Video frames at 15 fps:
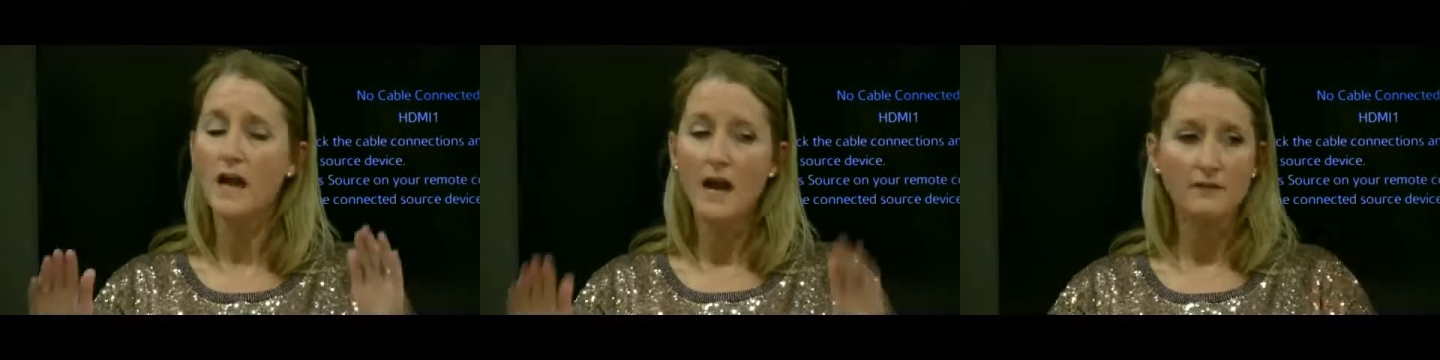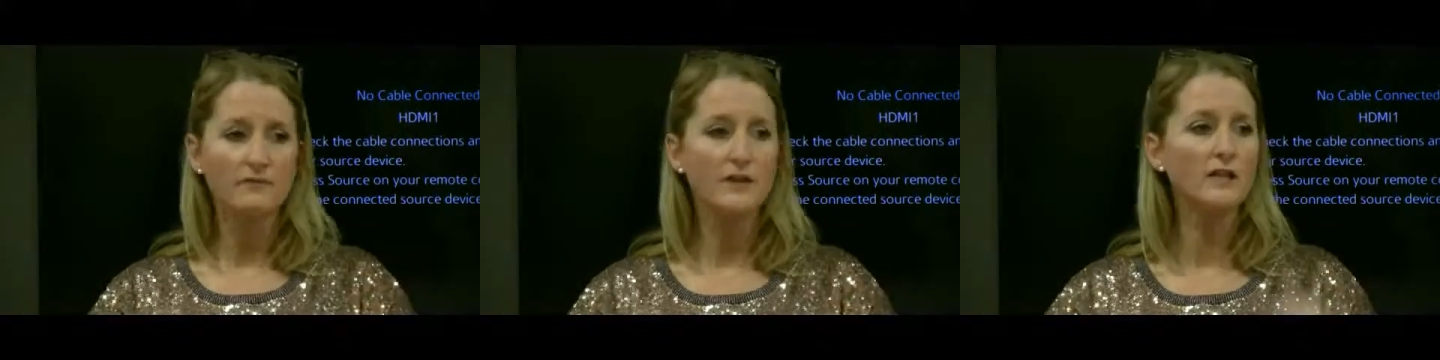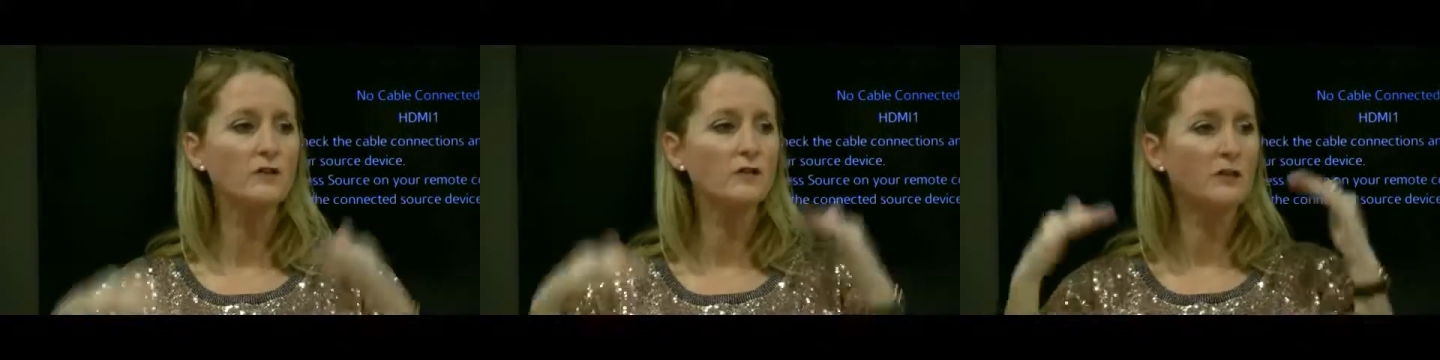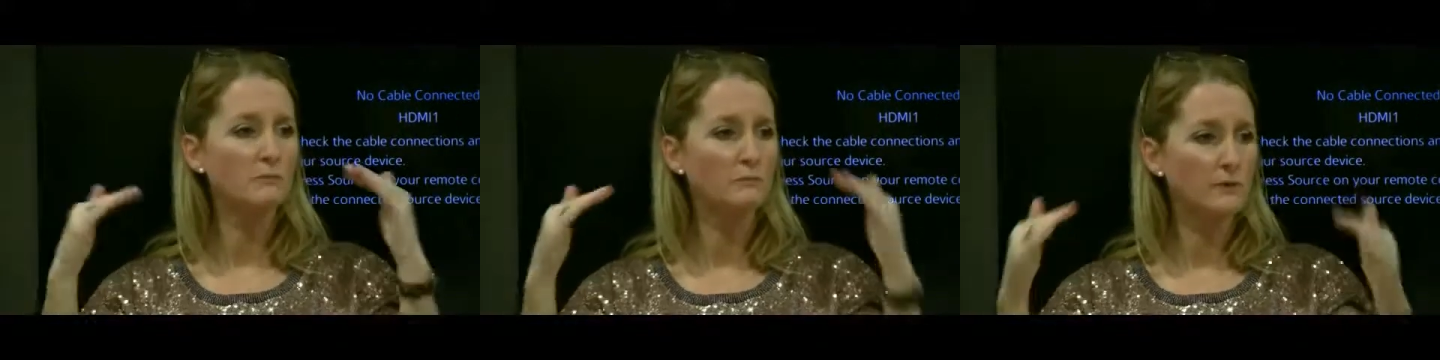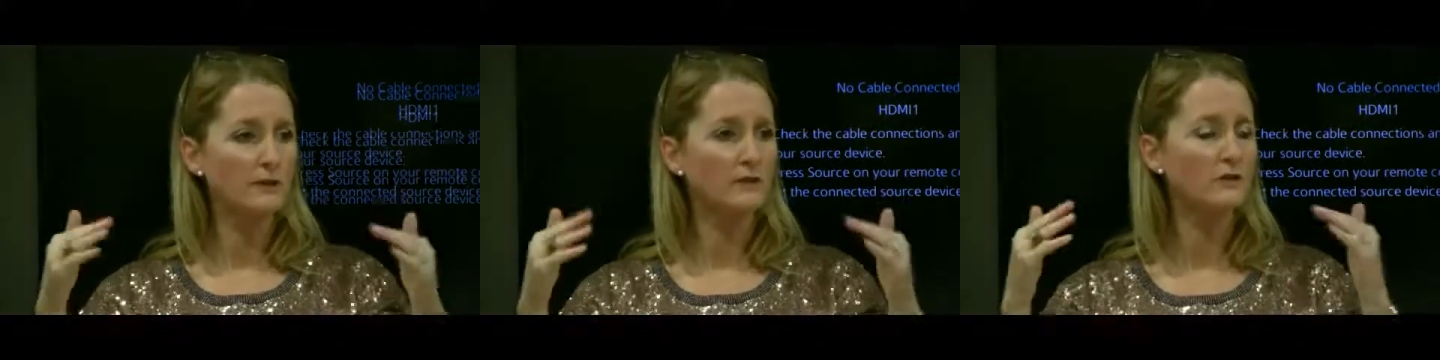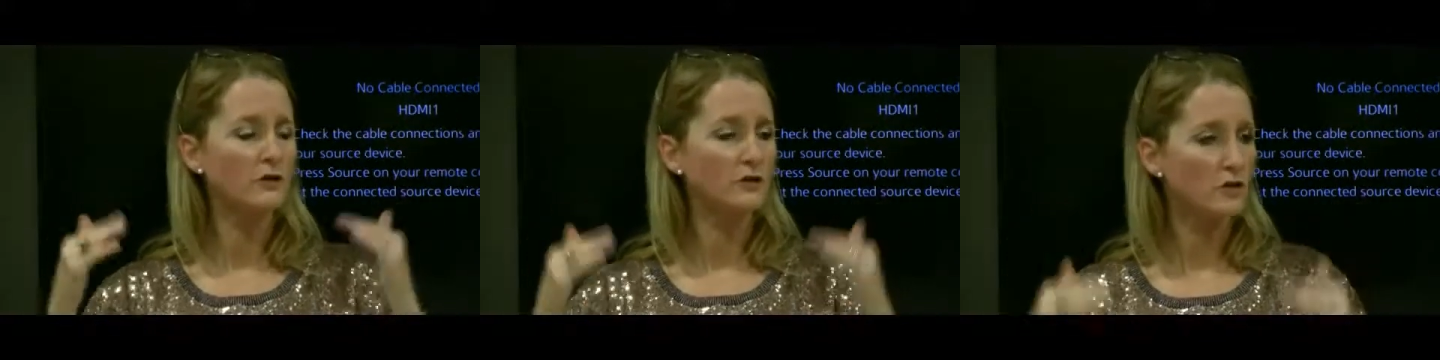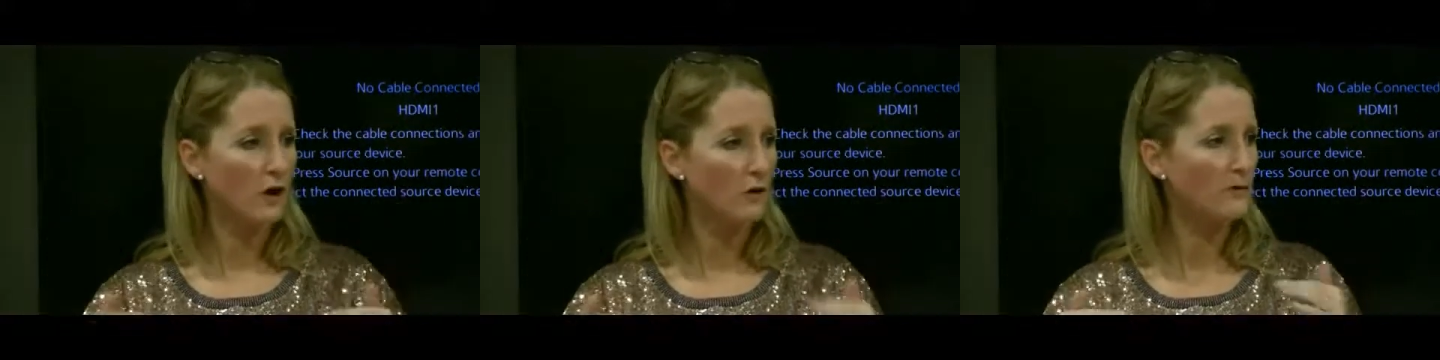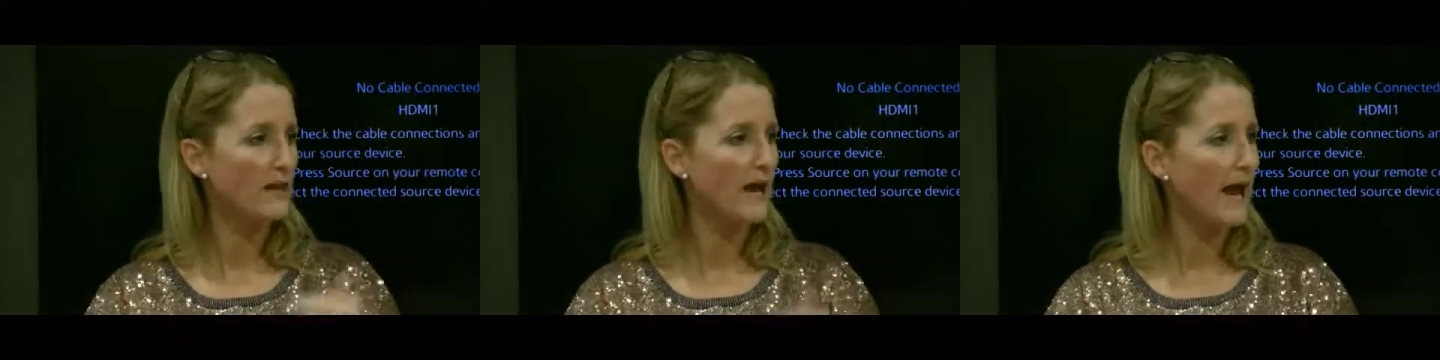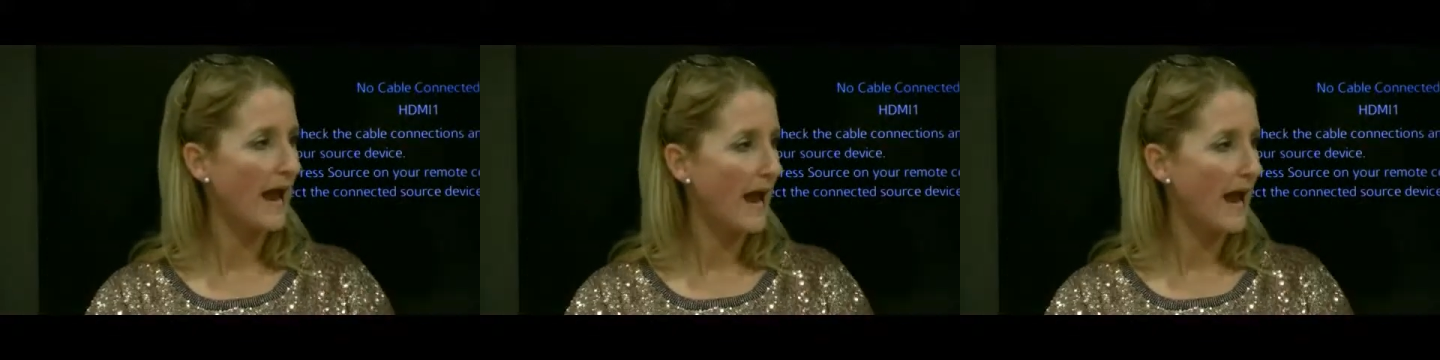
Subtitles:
and then you can build on top of that